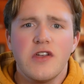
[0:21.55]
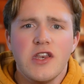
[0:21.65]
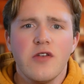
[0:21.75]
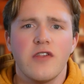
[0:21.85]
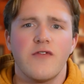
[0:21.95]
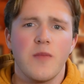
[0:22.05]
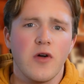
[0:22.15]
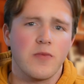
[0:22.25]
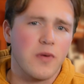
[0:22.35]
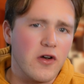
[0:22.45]
you can use it for
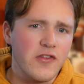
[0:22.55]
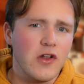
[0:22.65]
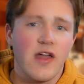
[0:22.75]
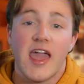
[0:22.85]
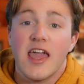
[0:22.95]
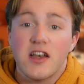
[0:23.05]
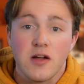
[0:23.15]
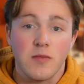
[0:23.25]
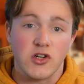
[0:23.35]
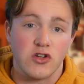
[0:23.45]
both personal and
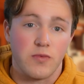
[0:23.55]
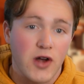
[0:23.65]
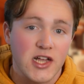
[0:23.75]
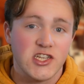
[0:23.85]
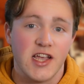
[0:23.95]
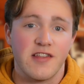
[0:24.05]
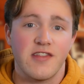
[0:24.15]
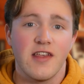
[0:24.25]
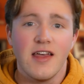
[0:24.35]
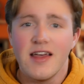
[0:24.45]
commercial
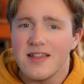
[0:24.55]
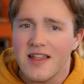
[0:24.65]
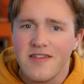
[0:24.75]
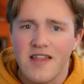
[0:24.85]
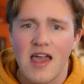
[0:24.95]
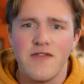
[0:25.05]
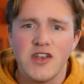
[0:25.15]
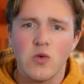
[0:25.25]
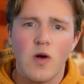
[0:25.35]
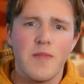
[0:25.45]
projects. Let's dive
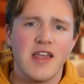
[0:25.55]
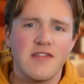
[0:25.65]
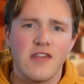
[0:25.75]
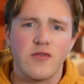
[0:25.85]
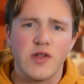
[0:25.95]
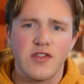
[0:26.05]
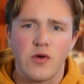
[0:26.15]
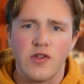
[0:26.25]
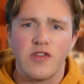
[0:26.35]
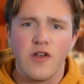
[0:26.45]
into what makes this
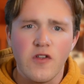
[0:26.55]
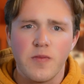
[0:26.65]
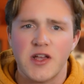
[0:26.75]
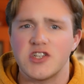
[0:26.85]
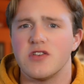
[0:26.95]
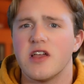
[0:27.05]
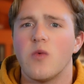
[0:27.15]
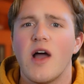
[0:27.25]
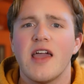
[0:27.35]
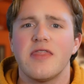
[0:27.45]
resource so special
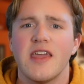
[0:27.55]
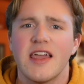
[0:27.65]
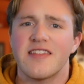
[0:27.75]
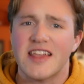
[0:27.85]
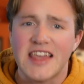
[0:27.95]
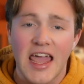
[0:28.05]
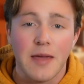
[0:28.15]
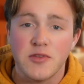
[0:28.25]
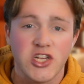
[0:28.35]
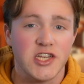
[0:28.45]
and why I think it's a
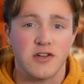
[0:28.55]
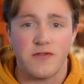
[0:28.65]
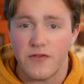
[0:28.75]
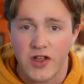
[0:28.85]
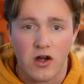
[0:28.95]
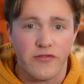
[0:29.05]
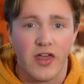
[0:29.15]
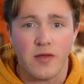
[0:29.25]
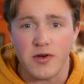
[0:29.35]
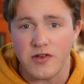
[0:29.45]
game changer for V R
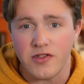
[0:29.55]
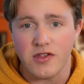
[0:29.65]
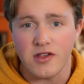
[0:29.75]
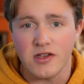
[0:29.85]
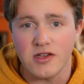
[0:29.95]
developers.